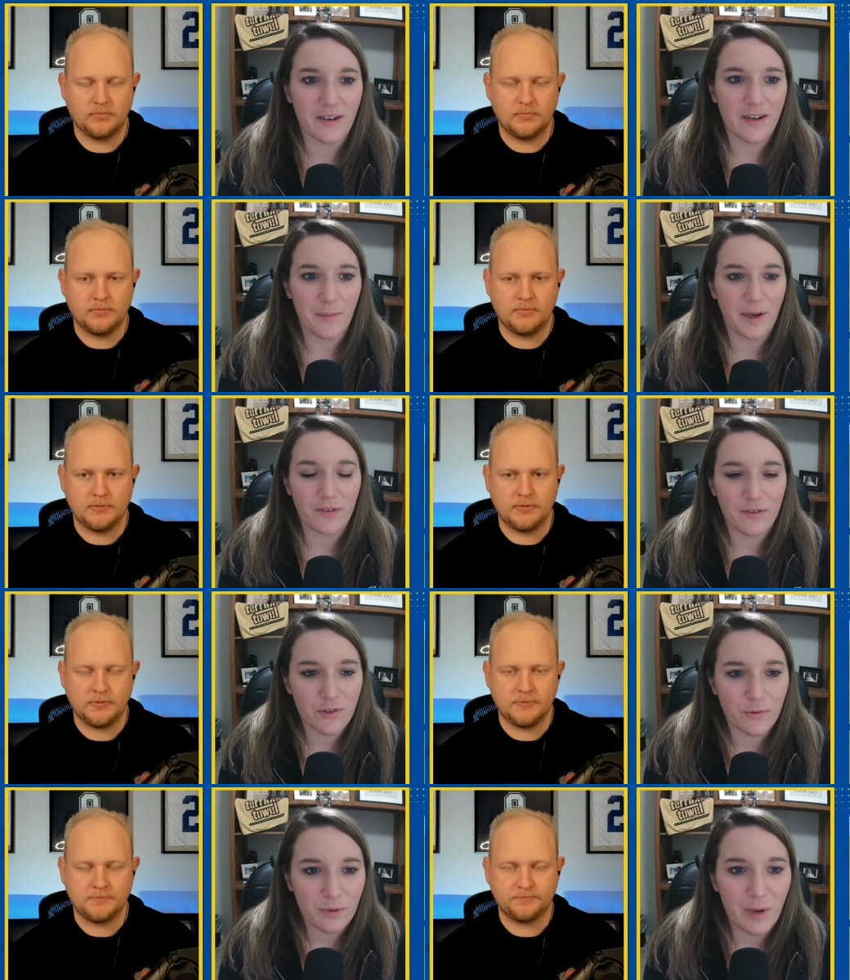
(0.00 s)
Speaker 1: going to come out and
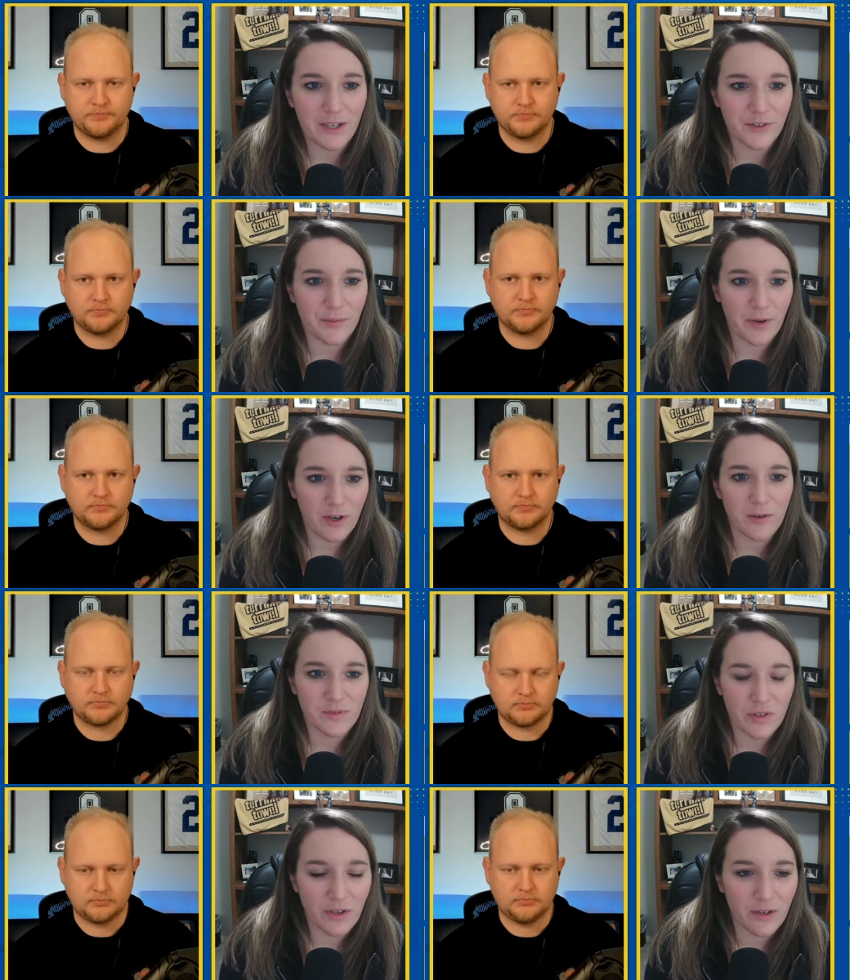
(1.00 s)
do with Patrick Mahomes.
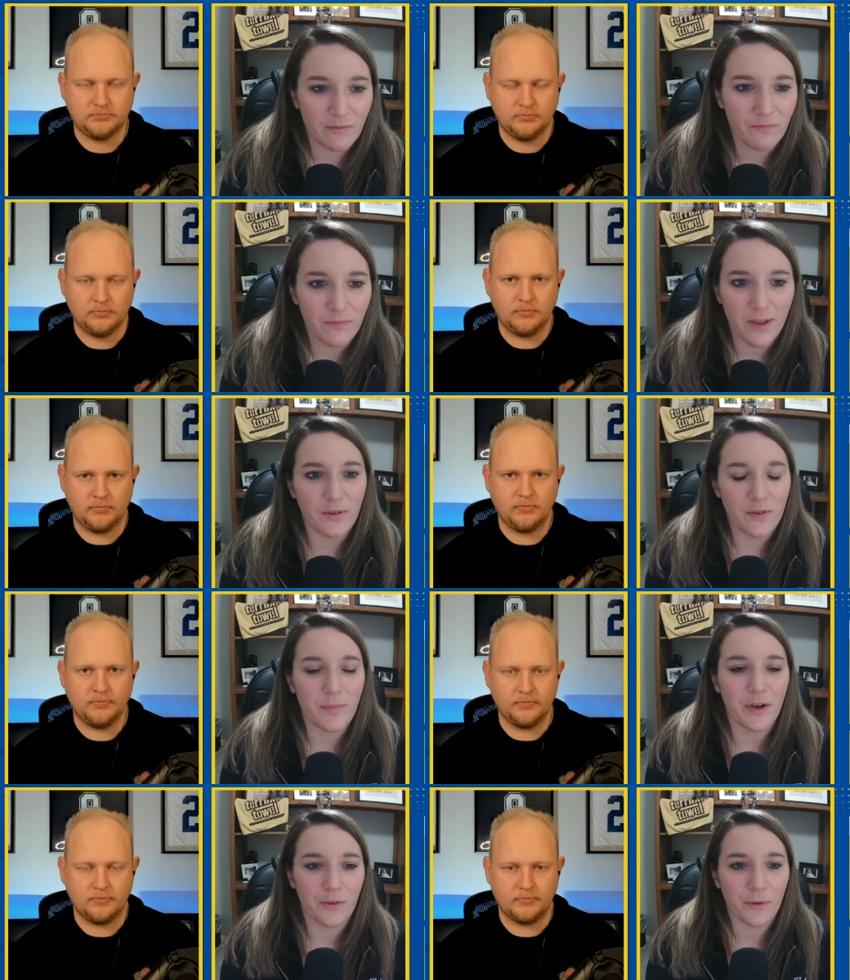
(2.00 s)
They're going to funnel the
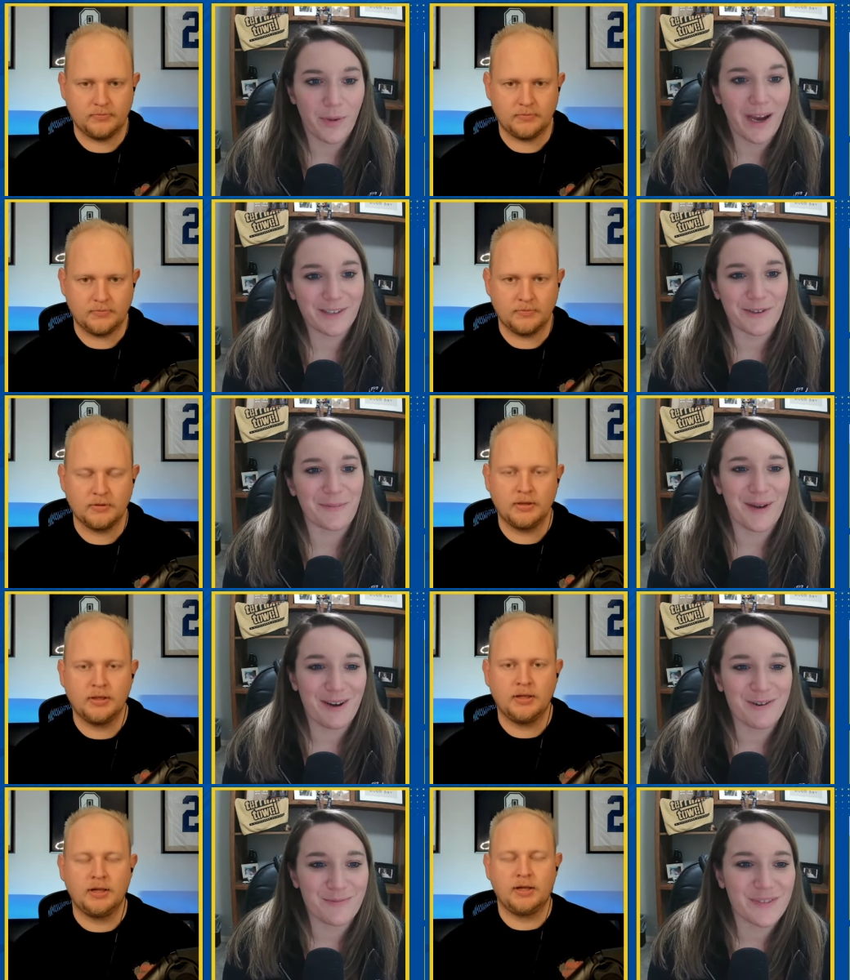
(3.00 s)
ball through Patrick
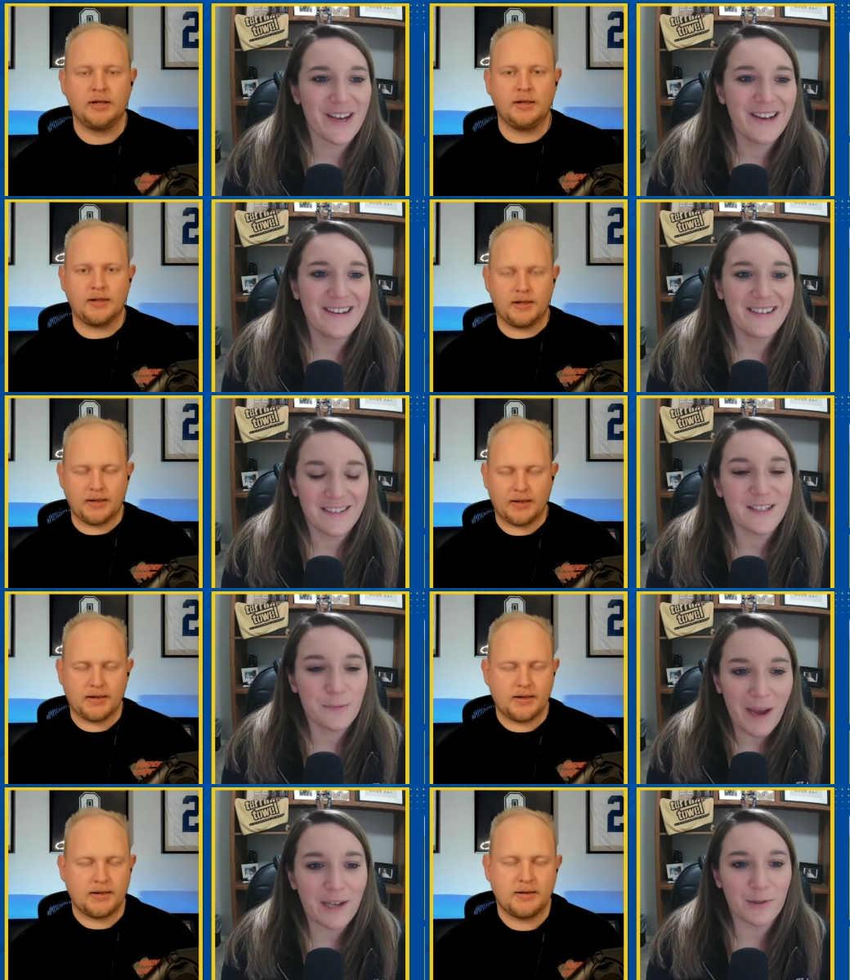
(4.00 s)
Mahomes because he's
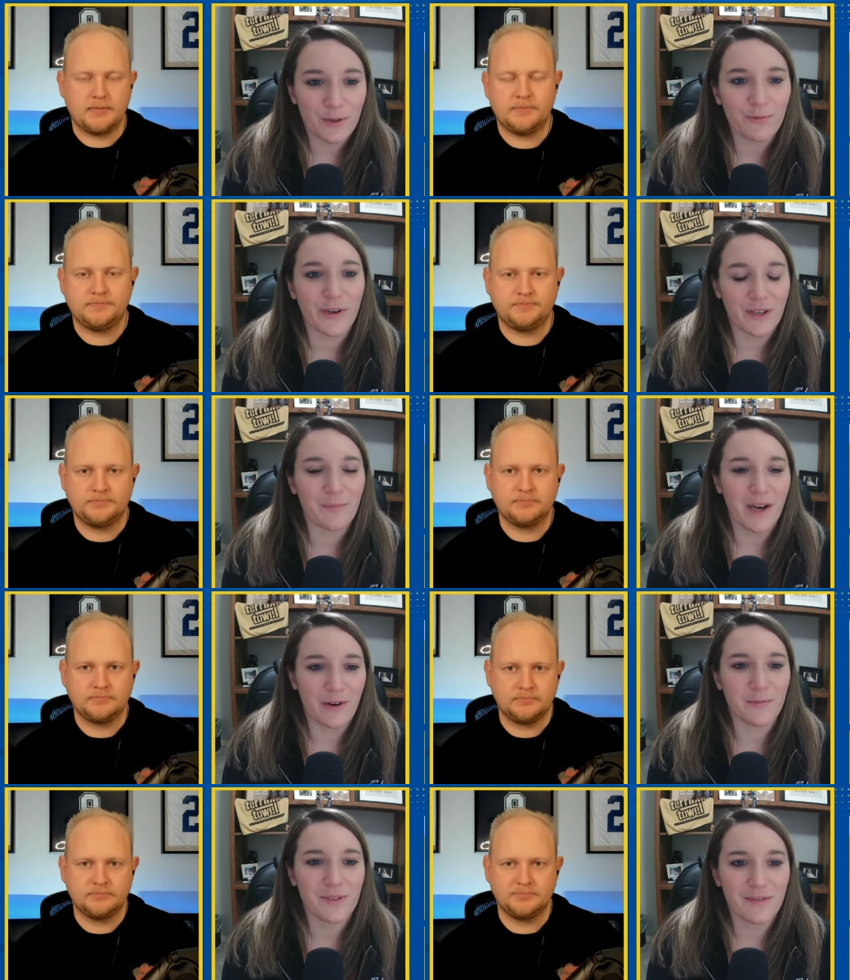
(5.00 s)
Patrick freaking
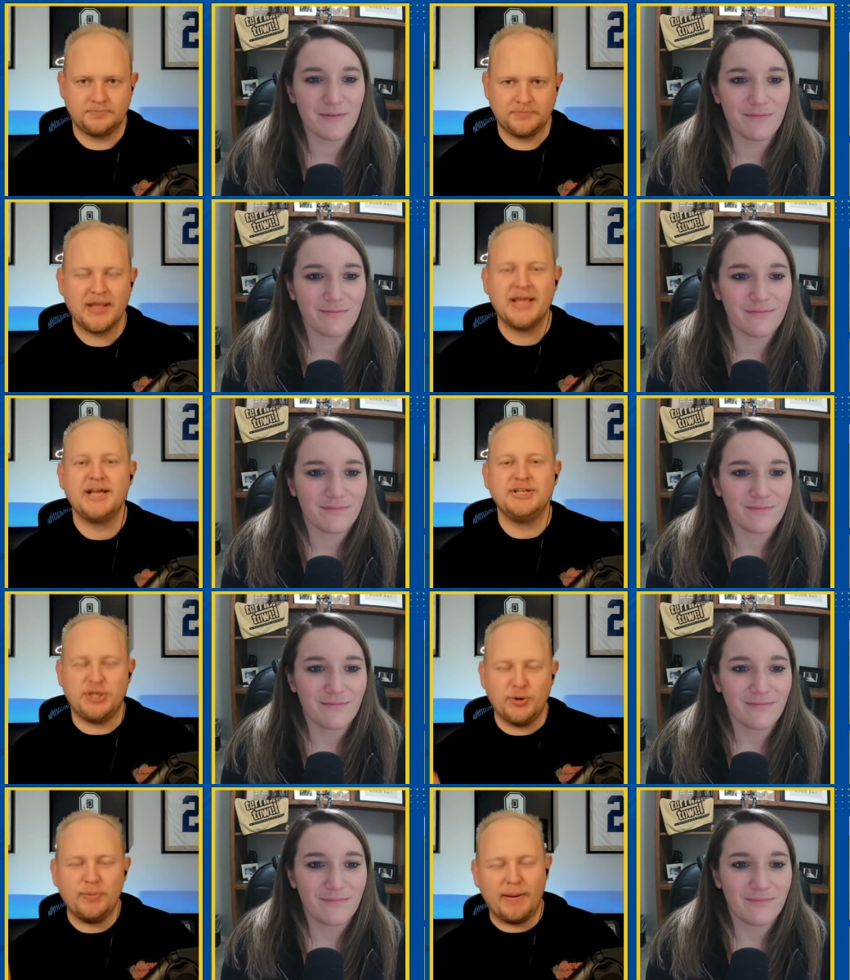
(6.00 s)
Speaker 2: Mahomes. Do
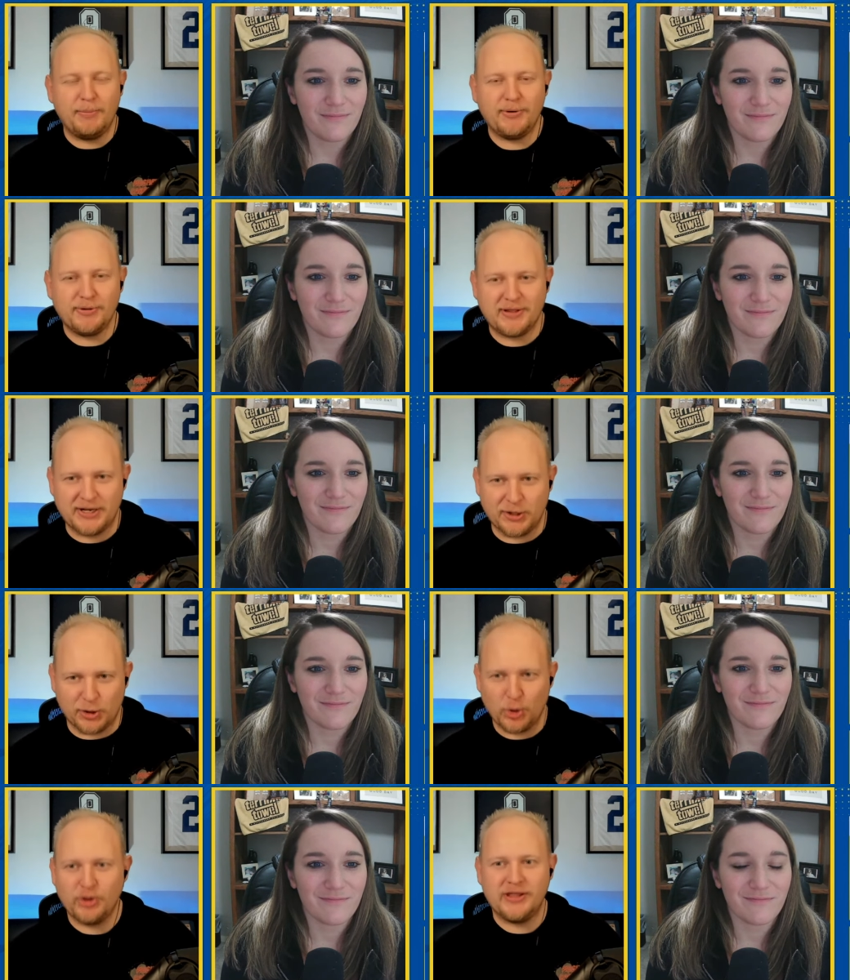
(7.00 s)
you remember, like,
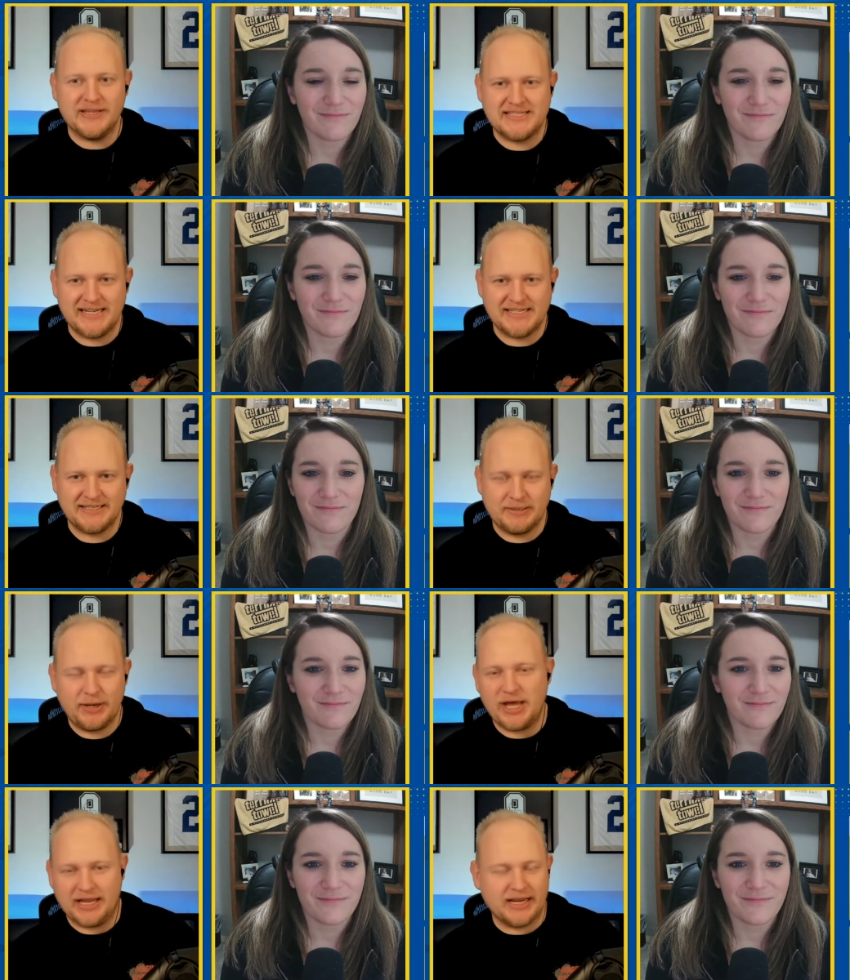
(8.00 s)
early in the season,
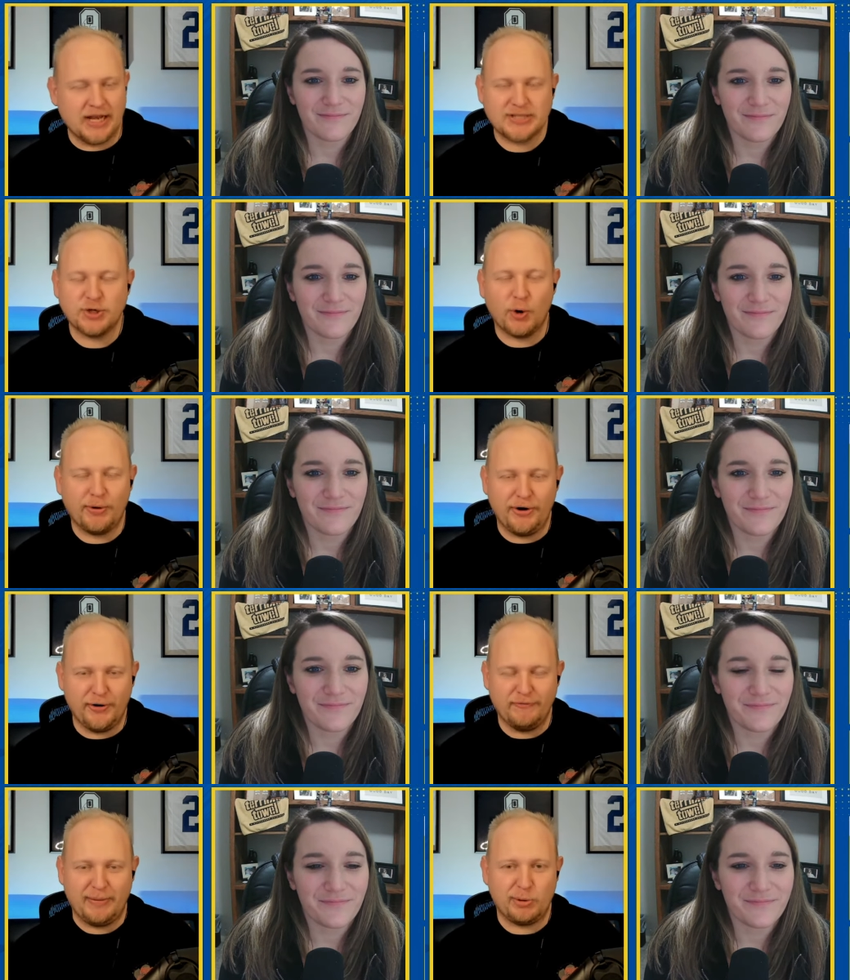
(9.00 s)
like in October,
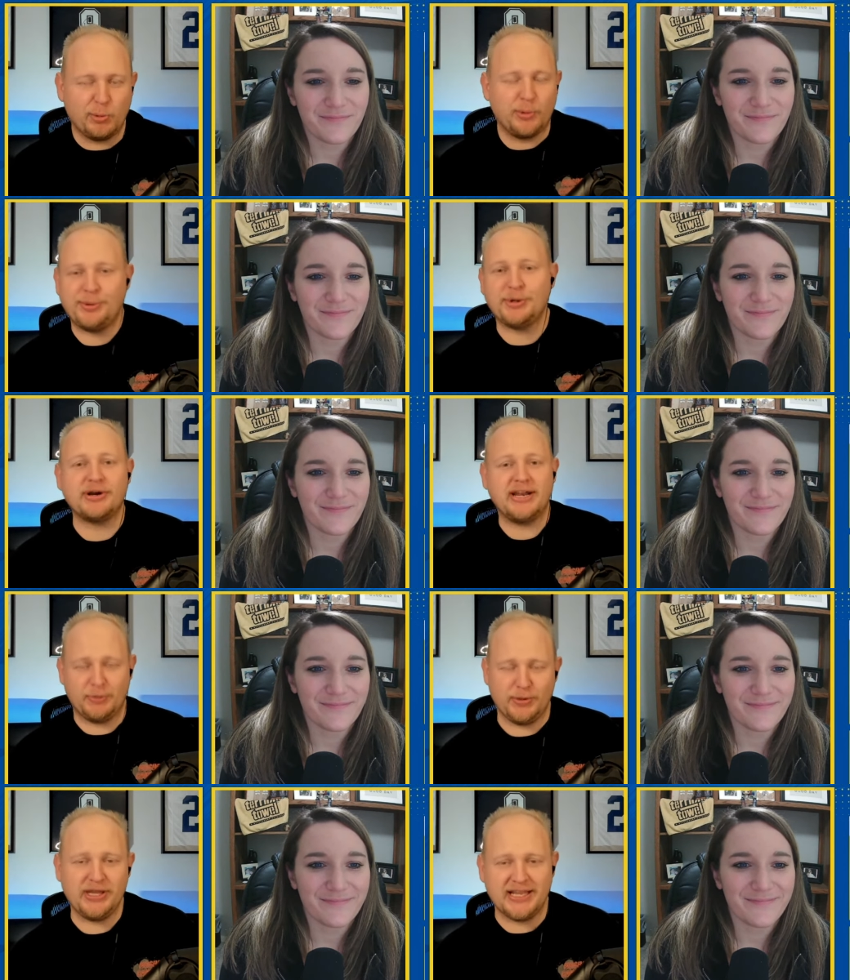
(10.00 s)
November, when we were getting really